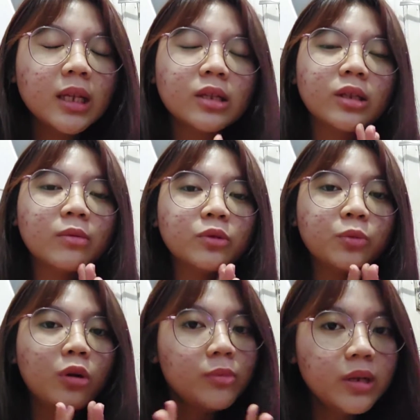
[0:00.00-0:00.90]
in some
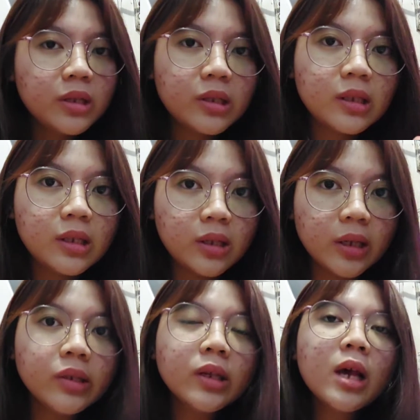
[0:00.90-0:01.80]
small
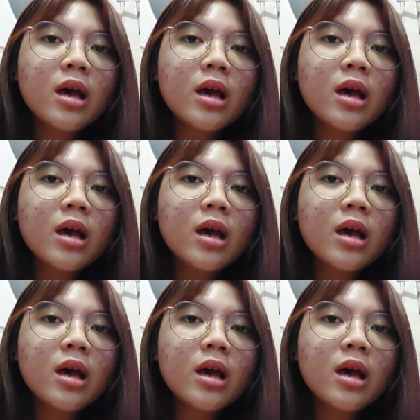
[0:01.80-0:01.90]
businesses,